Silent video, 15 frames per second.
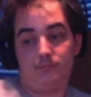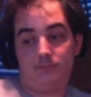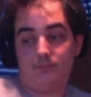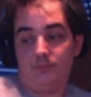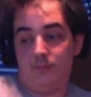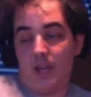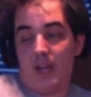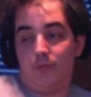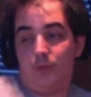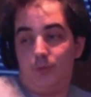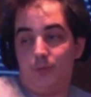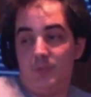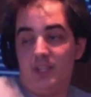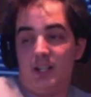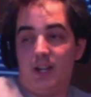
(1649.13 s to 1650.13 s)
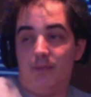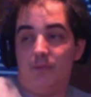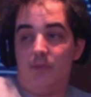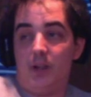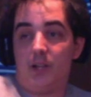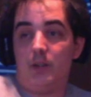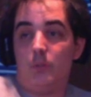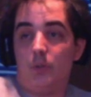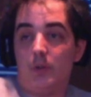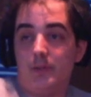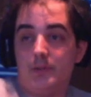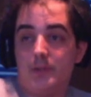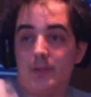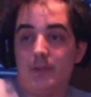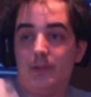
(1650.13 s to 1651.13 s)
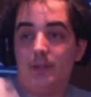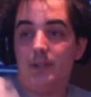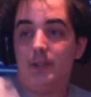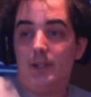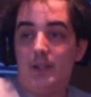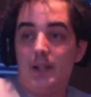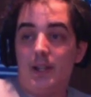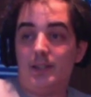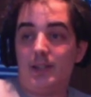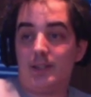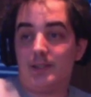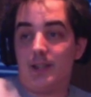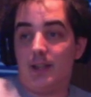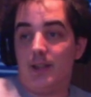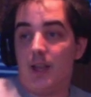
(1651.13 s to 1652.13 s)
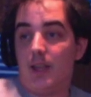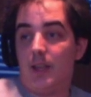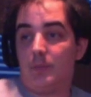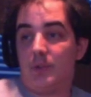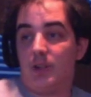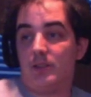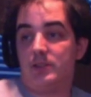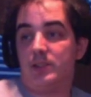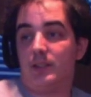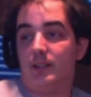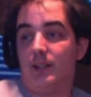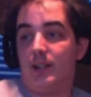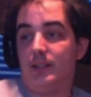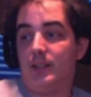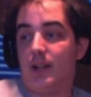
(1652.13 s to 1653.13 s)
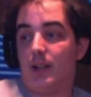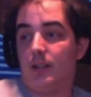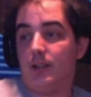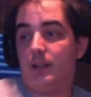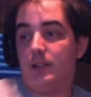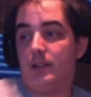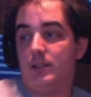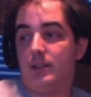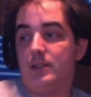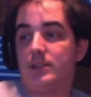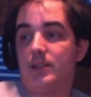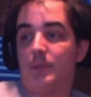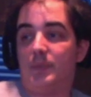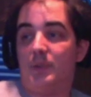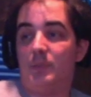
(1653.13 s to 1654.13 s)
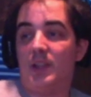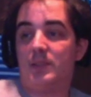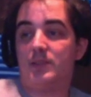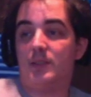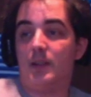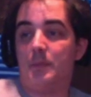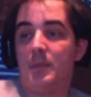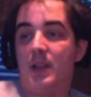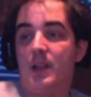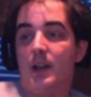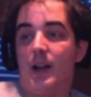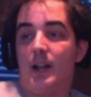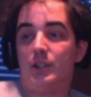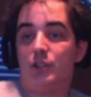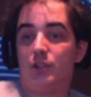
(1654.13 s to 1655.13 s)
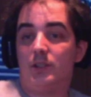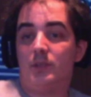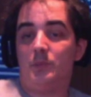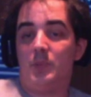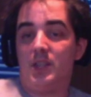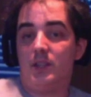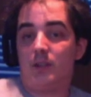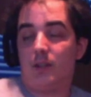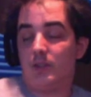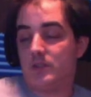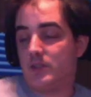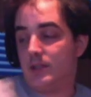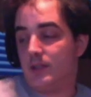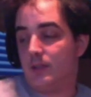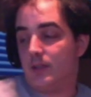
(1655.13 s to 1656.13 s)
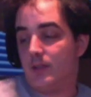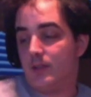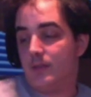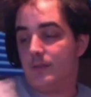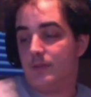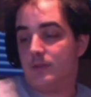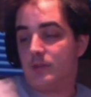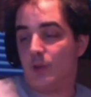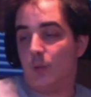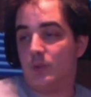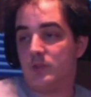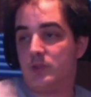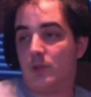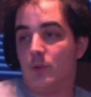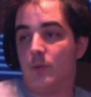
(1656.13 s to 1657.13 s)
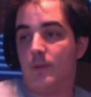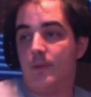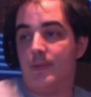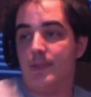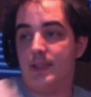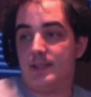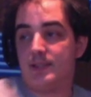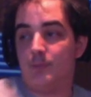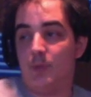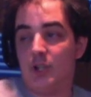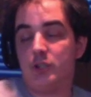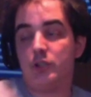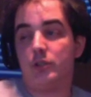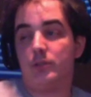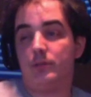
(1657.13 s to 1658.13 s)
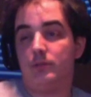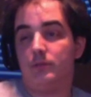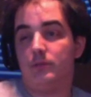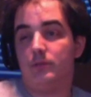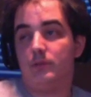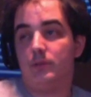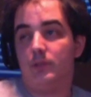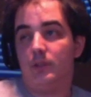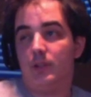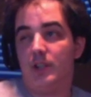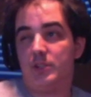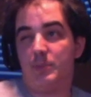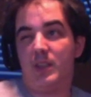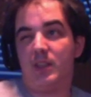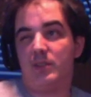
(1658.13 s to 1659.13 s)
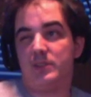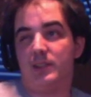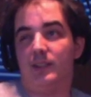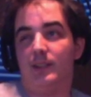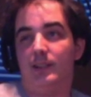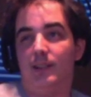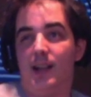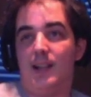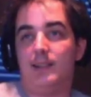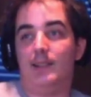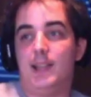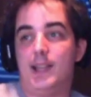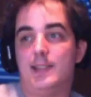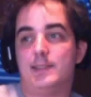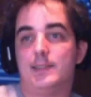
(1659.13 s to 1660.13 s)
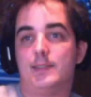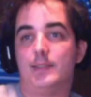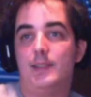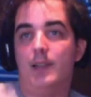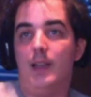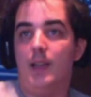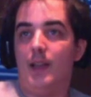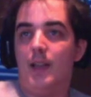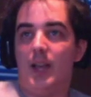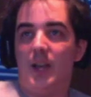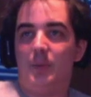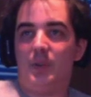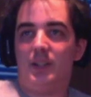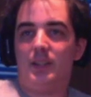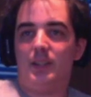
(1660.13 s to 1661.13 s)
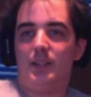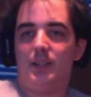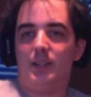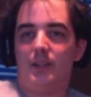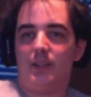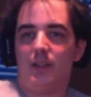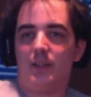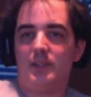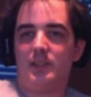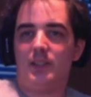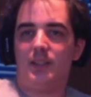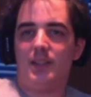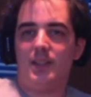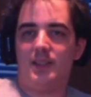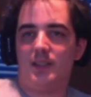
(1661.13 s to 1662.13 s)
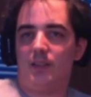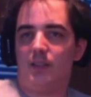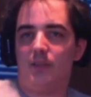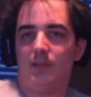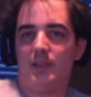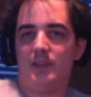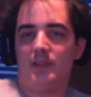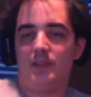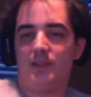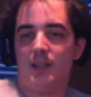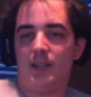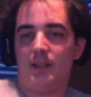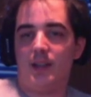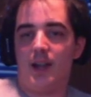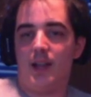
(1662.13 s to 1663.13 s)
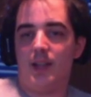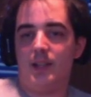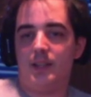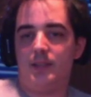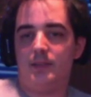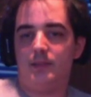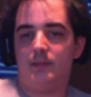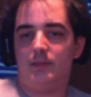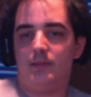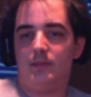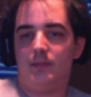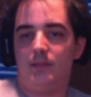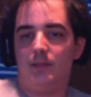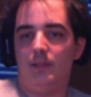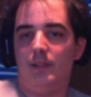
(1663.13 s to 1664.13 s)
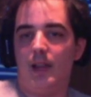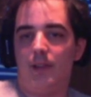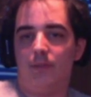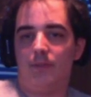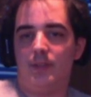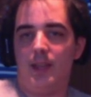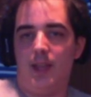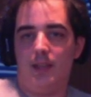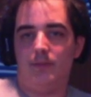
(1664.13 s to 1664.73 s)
Baffled beyond fucking words. And yes, I am cursing a lot. Yeah, it is something messed up. I shouldn't be cursing so-and-so this much. I should be cursing a lot less. But cursing isn't the reason that I left that.